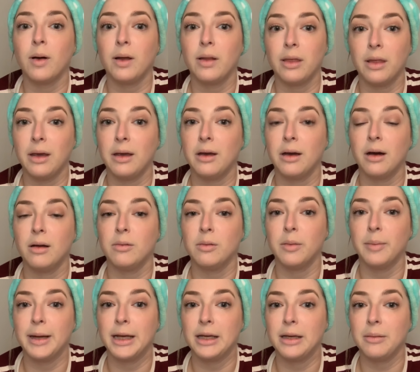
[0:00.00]
thank God we're
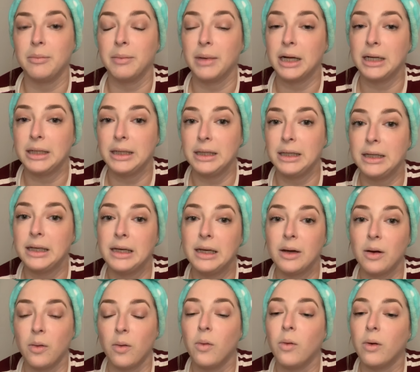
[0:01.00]
making money,
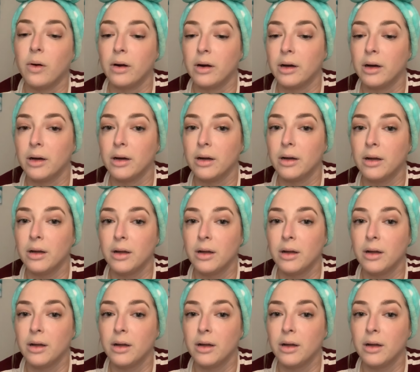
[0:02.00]
or